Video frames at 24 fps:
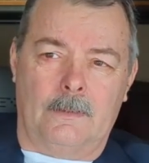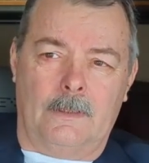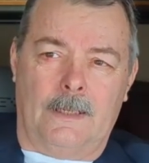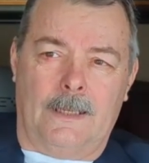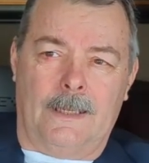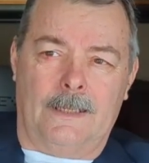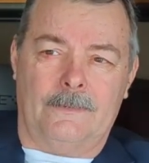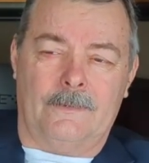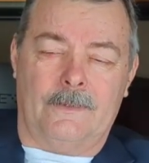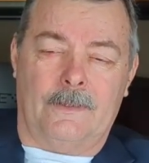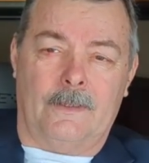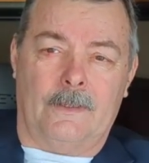
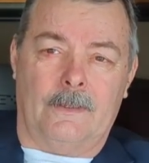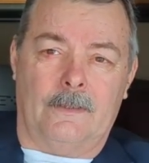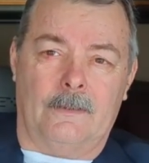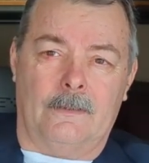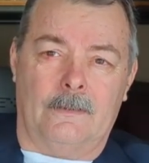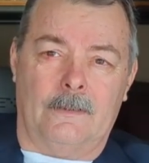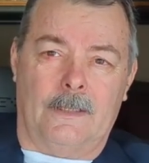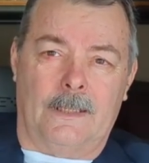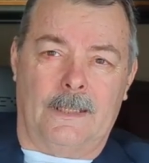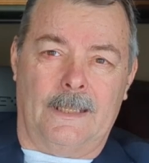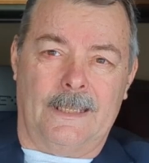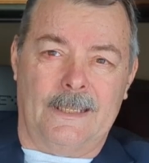at the
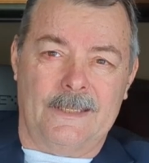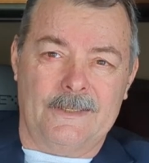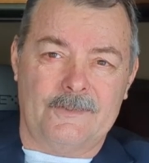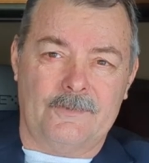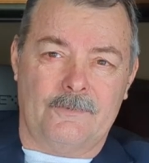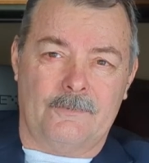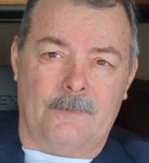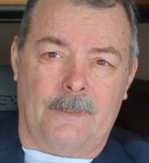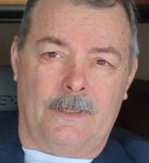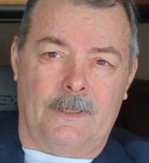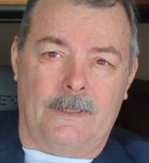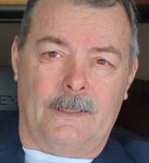the
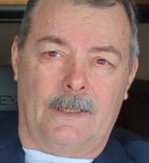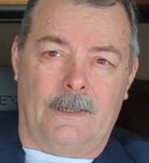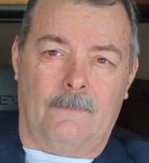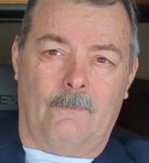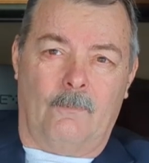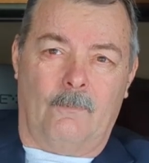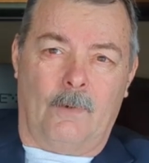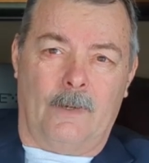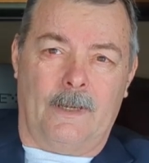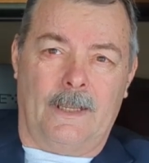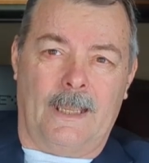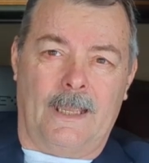history
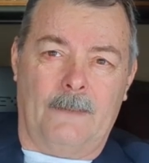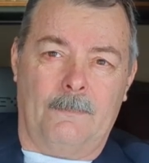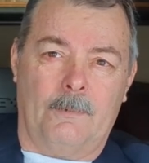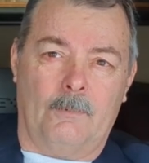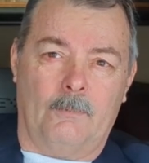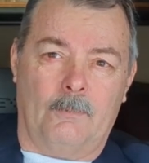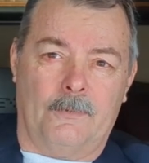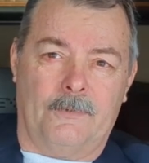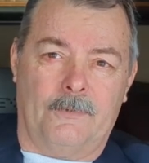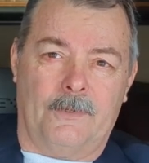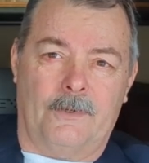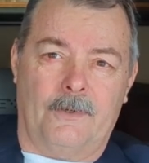of what
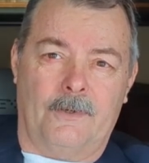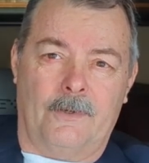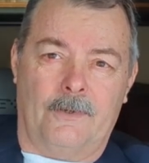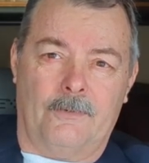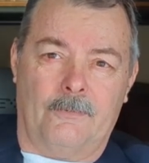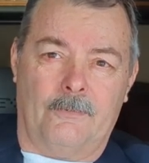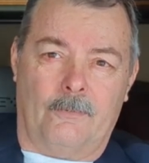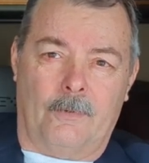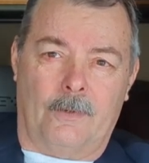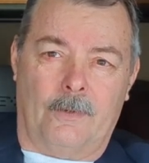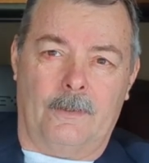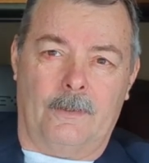happened with
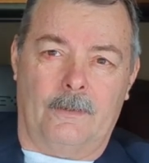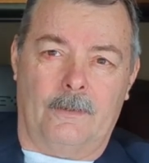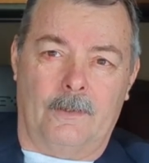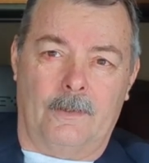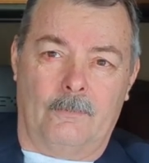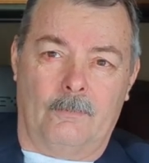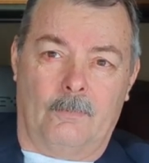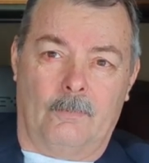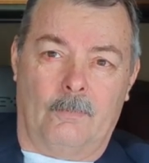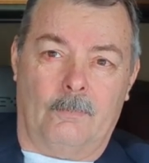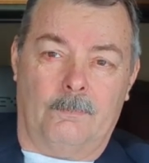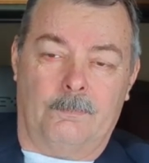Detroit,
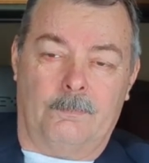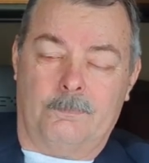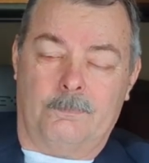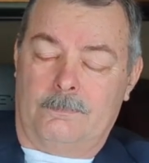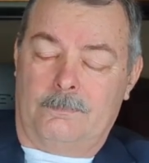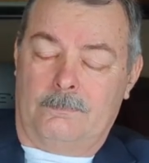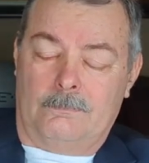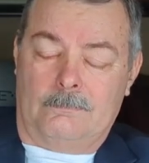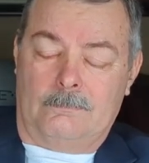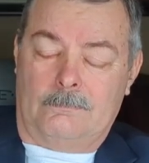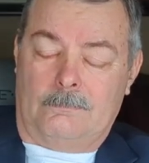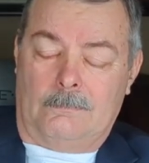you
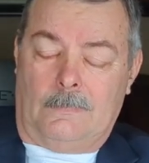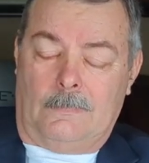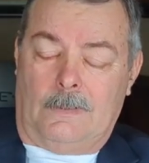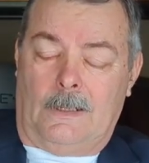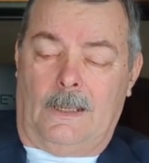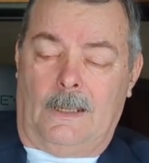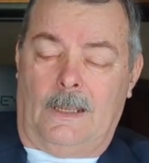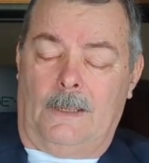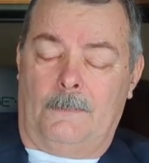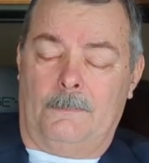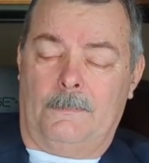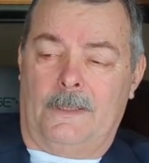will,
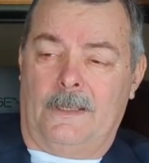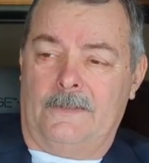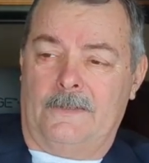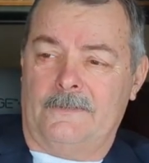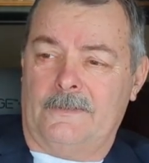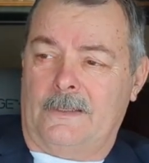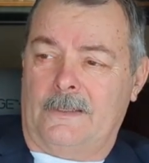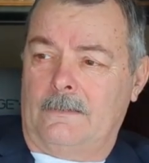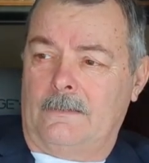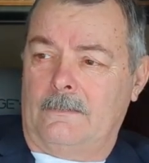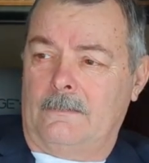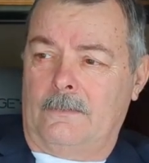I'm
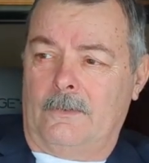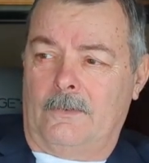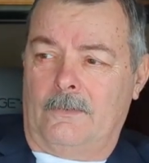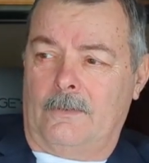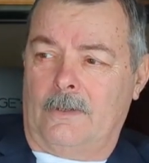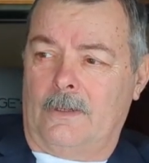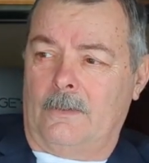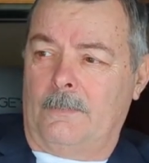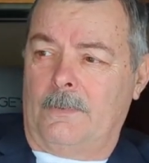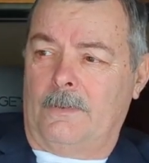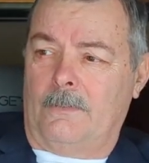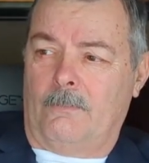guessing, you're
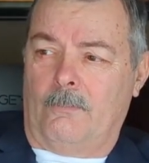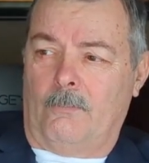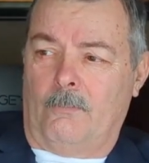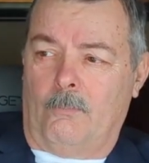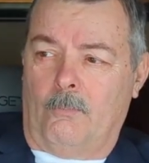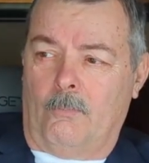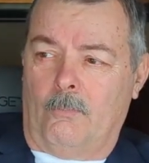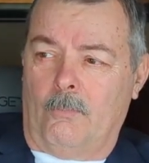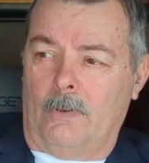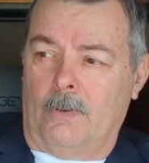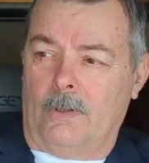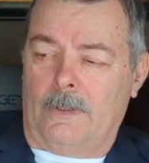going to be
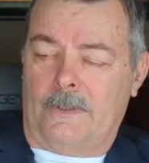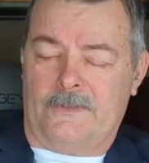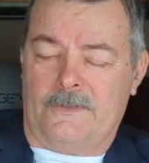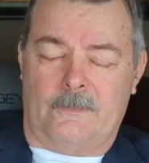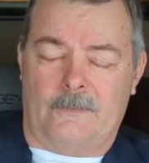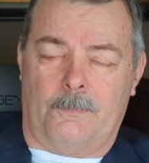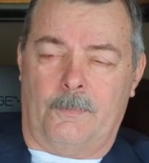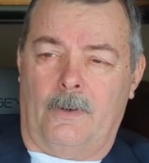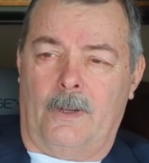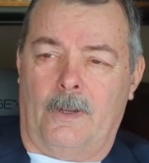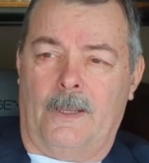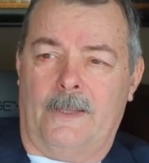really
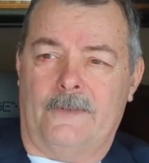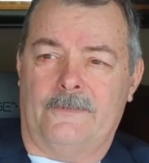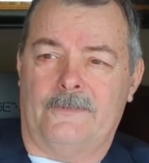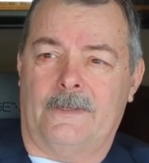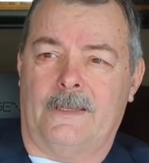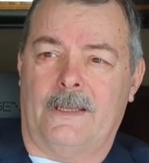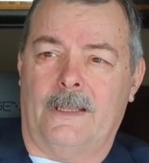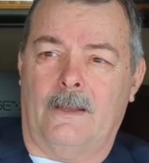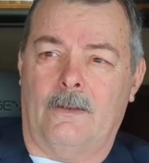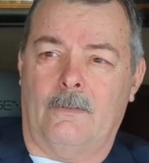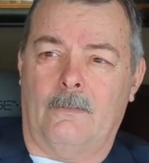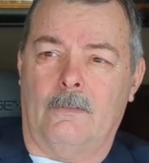surprised
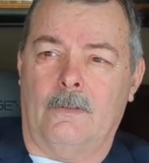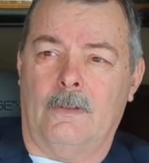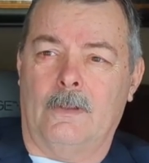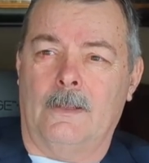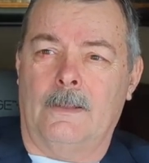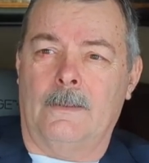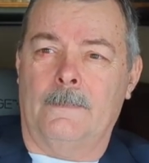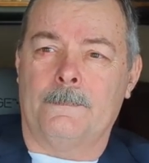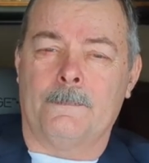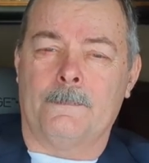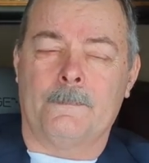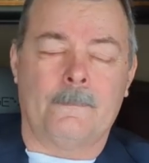at how
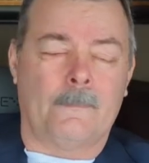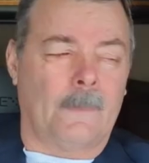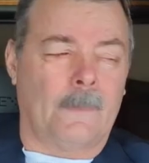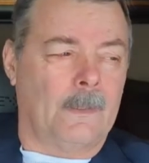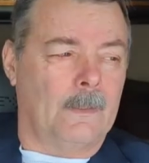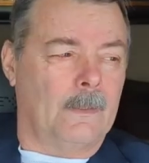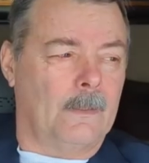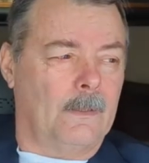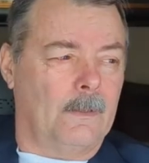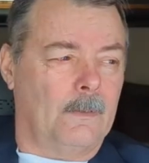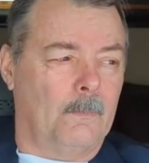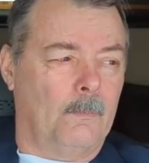
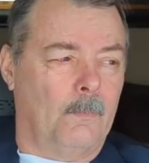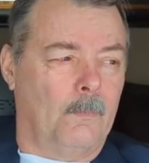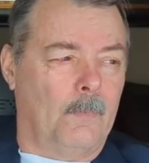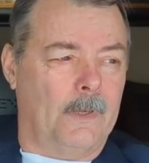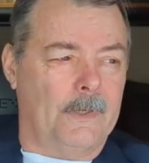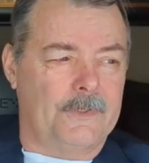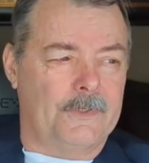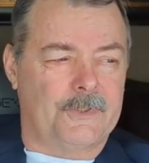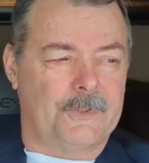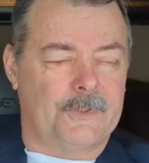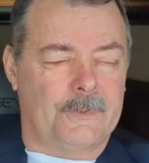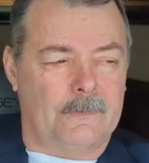
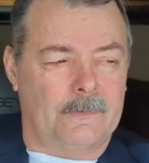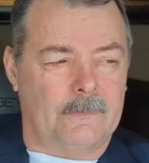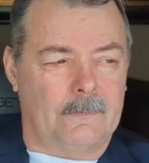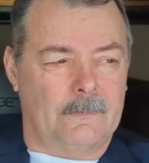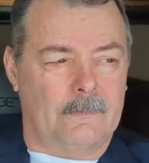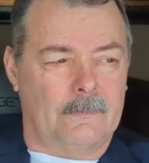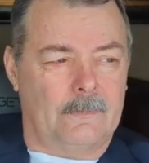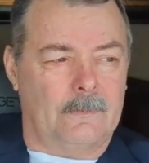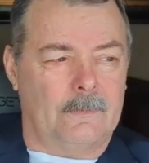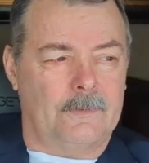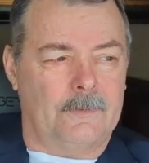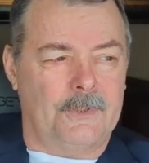much
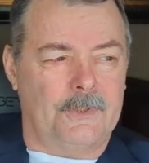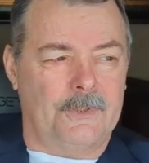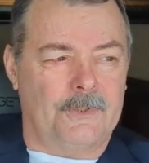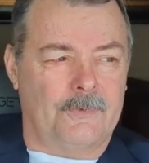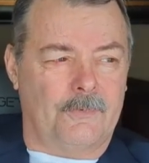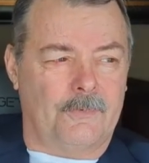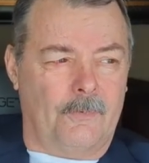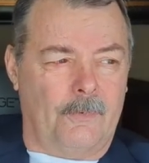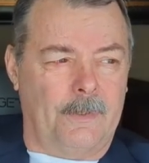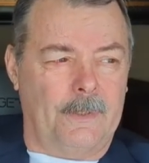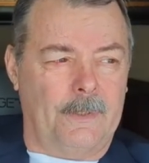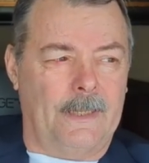
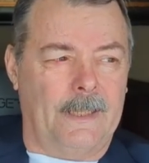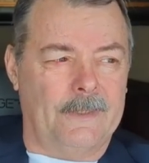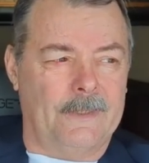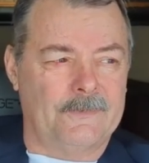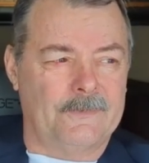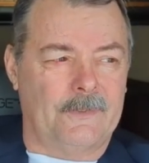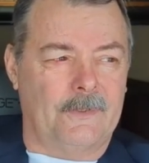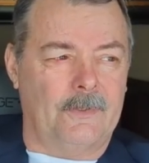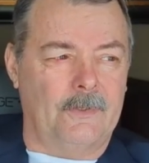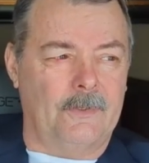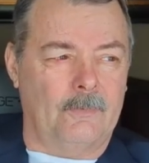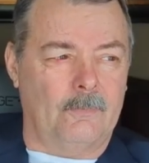Detroit has
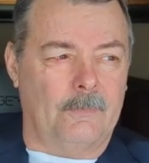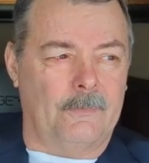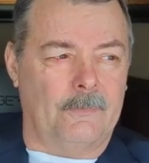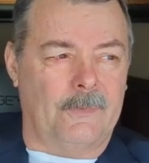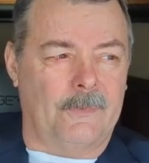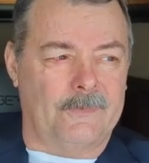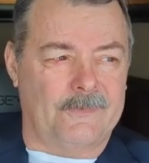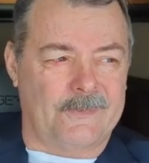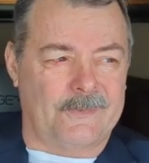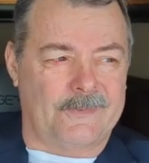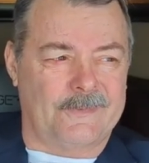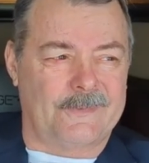to do with
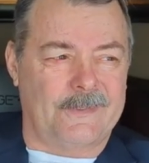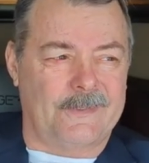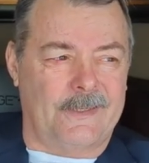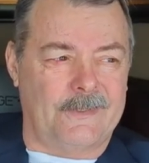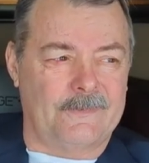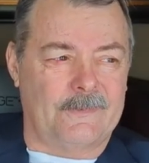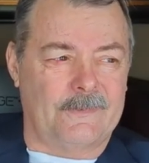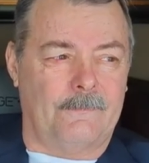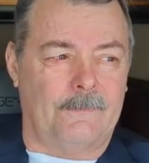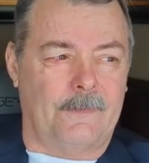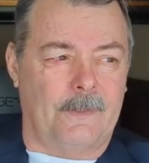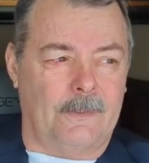the
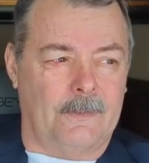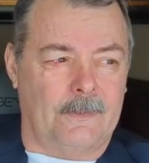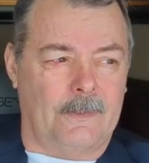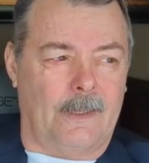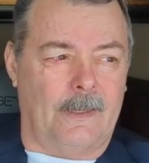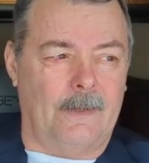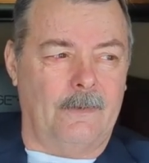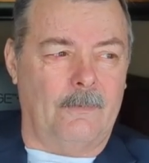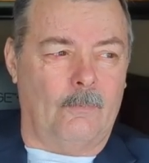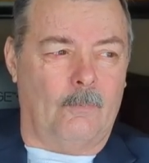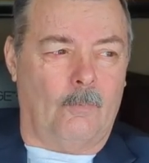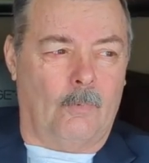success of the
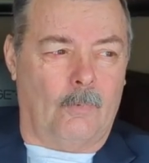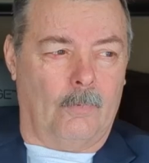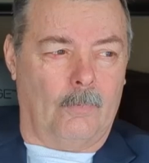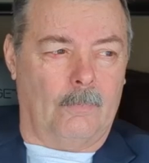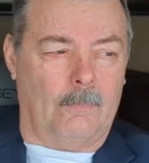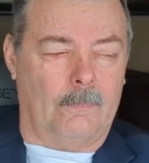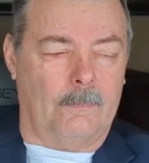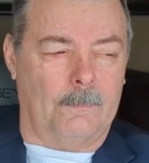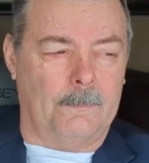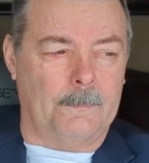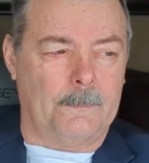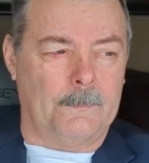entire
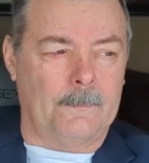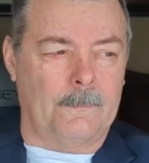world.